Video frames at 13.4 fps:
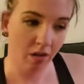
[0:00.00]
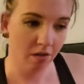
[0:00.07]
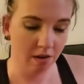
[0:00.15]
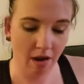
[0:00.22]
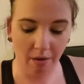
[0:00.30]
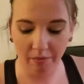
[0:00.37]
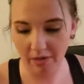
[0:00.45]

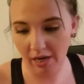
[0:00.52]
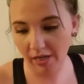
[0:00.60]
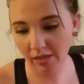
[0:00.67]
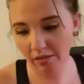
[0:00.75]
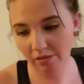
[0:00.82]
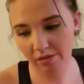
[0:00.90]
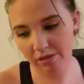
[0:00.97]

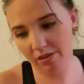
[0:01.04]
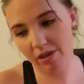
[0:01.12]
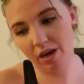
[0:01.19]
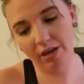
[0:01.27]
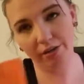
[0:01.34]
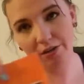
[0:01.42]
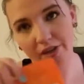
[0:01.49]
Nuts,
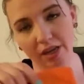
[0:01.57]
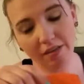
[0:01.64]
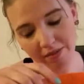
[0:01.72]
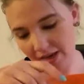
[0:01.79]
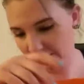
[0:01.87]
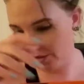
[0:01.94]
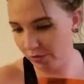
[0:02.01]
not your thing?
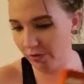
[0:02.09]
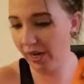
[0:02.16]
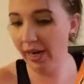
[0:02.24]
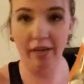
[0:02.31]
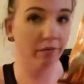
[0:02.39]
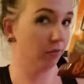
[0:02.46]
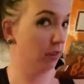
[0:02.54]
That's
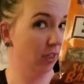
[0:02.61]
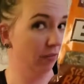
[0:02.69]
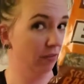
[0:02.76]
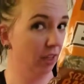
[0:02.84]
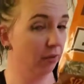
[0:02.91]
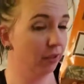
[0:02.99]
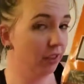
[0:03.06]
okay.
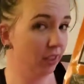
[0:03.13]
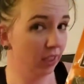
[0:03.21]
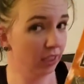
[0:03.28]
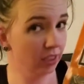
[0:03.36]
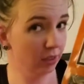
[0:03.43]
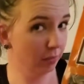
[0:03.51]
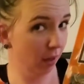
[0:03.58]
Sunflower
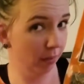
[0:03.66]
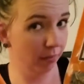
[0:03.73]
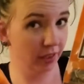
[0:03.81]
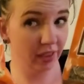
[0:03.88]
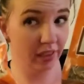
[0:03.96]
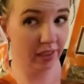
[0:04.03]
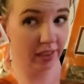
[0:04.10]
seeds,
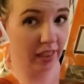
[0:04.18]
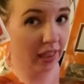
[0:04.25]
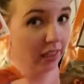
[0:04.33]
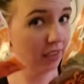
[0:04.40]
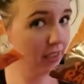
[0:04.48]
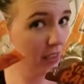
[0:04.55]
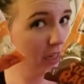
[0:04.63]
pumpkin
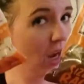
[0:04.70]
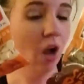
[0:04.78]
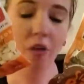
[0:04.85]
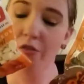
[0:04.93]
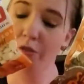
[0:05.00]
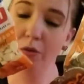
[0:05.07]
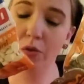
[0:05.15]
seeds,
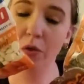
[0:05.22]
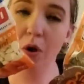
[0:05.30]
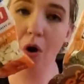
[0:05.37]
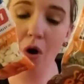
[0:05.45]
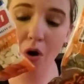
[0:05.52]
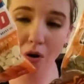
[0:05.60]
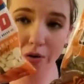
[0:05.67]
those are
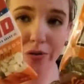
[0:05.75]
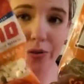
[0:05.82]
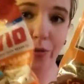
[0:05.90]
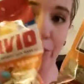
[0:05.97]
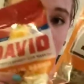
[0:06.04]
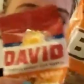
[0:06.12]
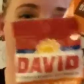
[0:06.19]

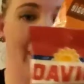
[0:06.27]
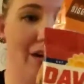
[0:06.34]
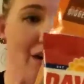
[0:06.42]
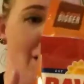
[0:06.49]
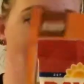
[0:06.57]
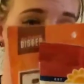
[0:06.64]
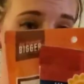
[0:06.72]
also great
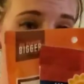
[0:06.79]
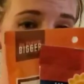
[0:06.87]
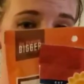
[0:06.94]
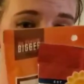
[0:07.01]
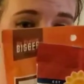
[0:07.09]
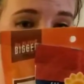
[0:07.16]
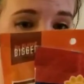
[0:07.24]

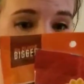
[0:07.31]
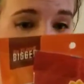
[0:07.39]
options. And